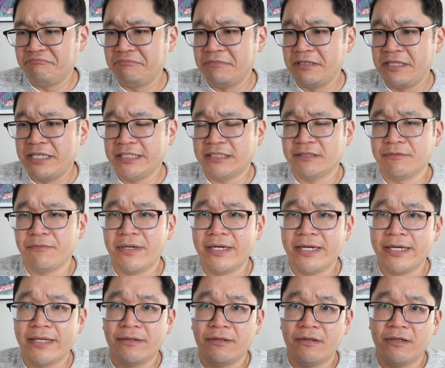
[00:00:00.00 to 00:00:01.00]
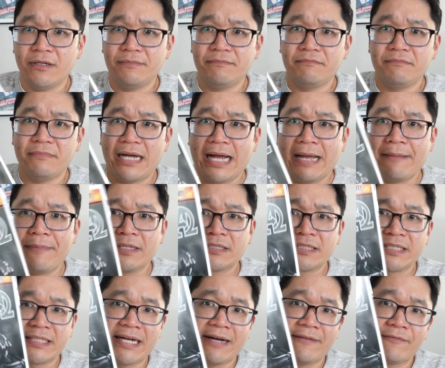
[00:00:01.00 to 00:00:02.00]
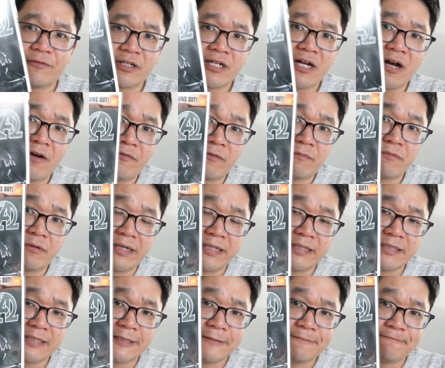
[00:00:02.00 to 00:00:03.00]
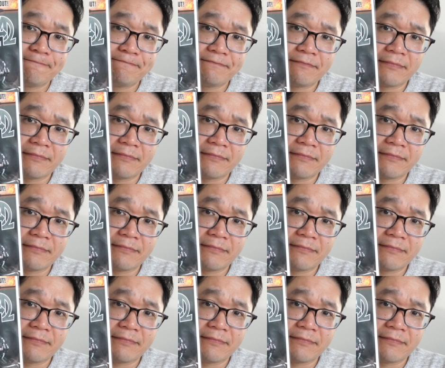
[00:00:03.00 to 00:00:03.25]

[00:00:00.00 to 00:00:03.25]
This one I basically got for cover price,